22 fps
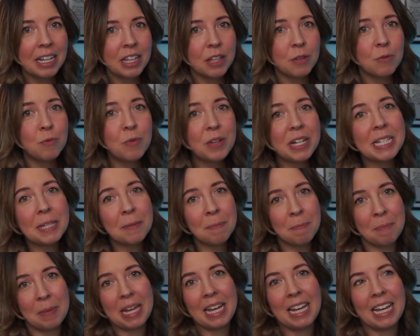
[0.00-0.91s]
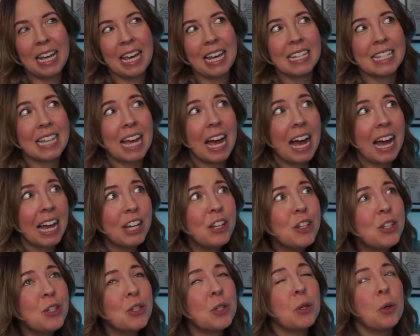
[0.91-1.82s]
The reason being is I
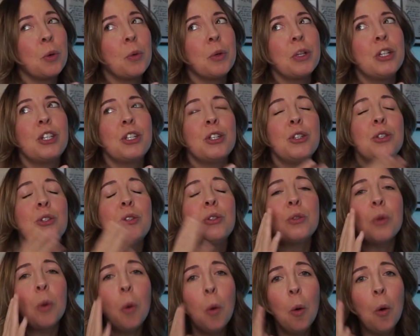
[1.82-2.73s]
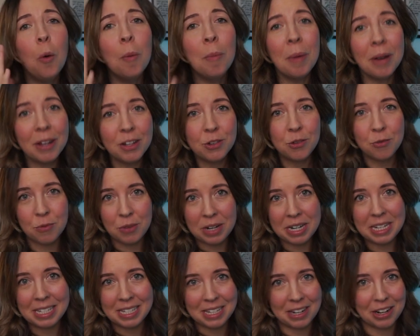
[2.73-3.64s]
used to go into so much
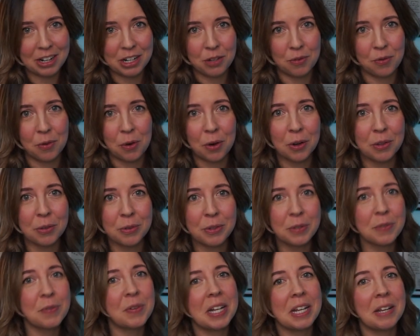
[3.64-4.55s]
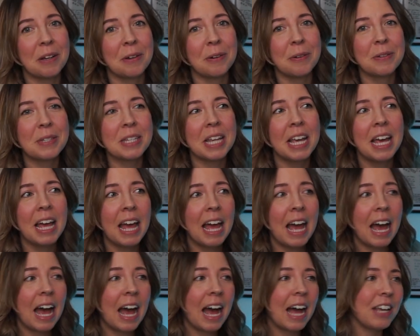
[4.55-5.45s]
research for those videos.
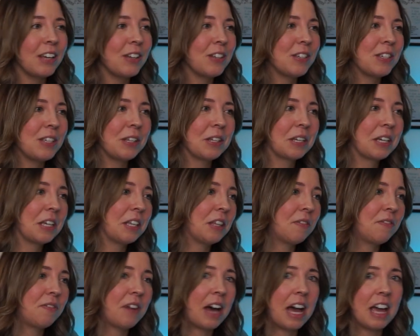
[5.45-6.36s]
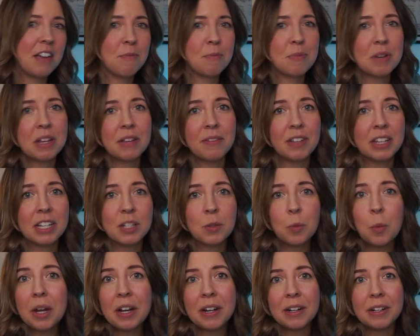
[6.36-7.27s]
I used to look at the 5
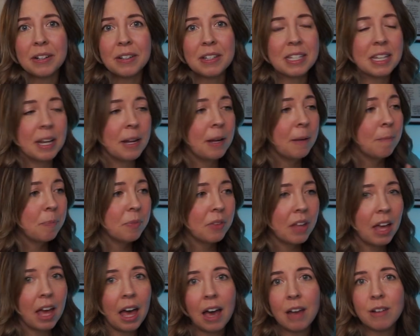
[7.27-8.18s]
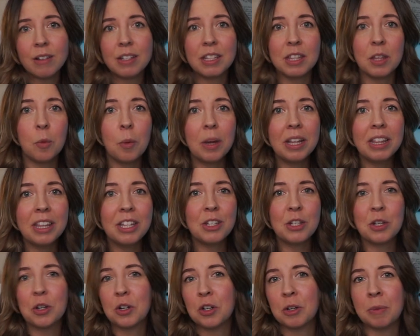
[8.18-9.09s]
previous winners. How did they win the
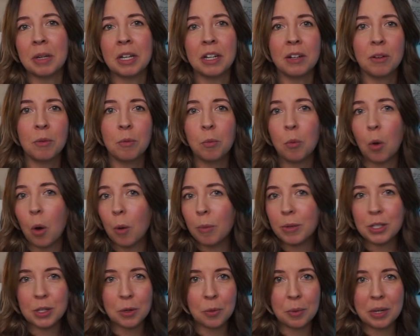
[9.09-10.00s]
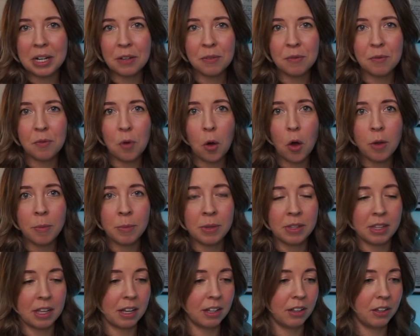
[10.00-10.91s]
tournament? What was their winning
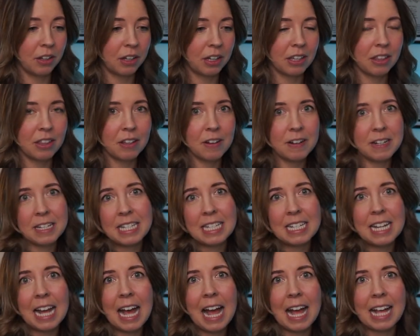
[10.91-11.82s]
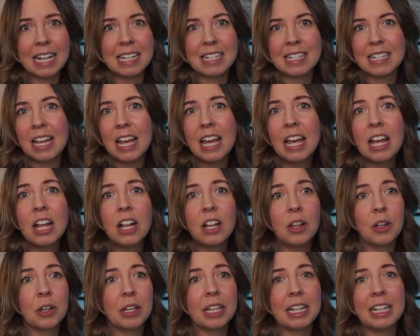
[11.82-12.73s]
formula? Look at their stats.
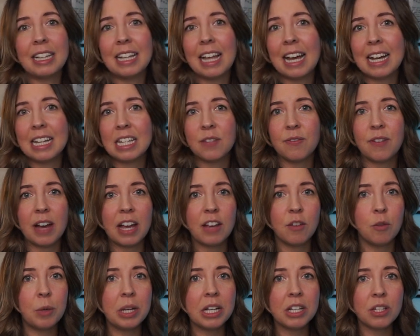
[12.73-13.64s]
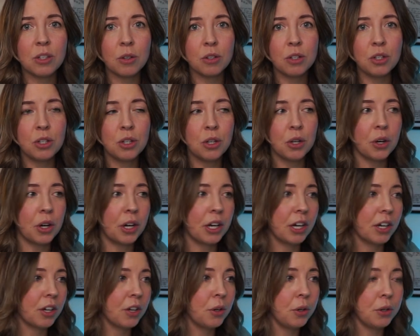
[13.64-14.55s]
Look at the last 5 weeks on
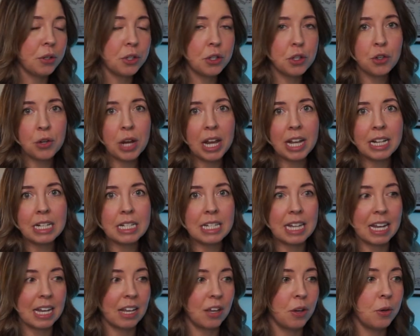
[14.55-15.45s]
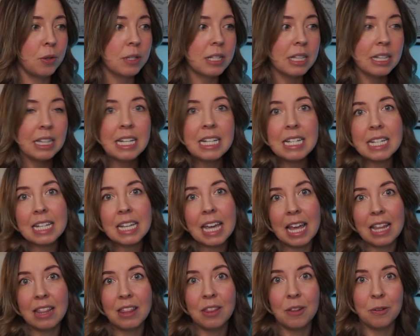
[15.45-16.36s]
tour. Who's trending? Who's leading
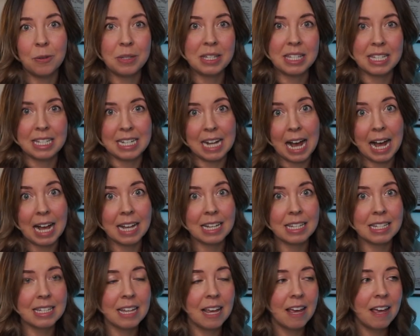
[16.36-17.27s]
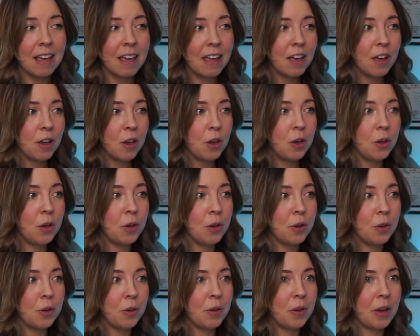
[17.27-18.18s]
in those stats?
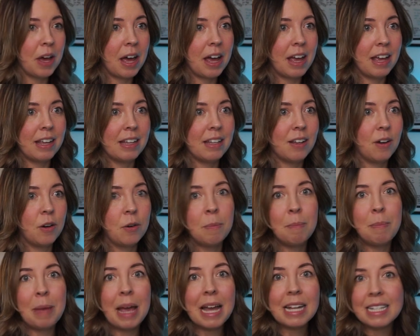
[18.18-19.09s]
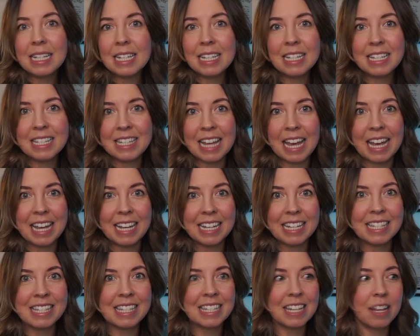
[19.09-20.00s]
Who on betting
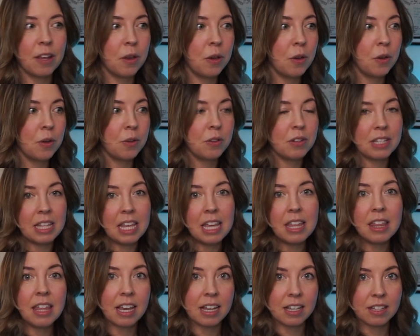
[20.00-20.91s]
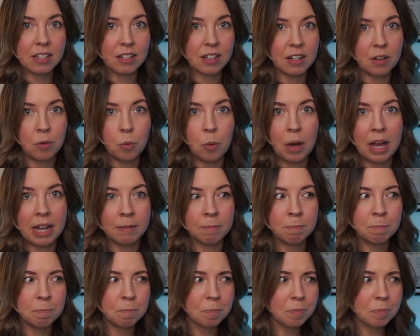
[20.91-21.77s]
sites, who do they think is going to win?